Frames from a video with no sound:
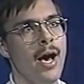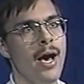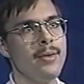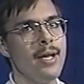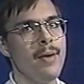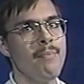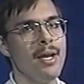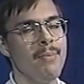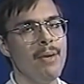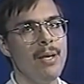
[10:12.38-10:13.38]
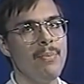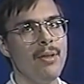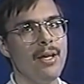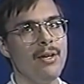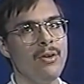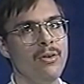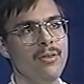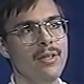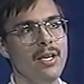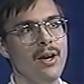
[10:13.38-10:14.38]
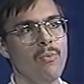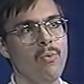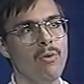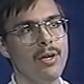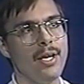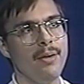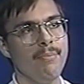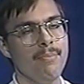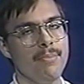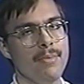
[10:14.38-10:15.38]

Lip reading: Not many people had heard of the warning,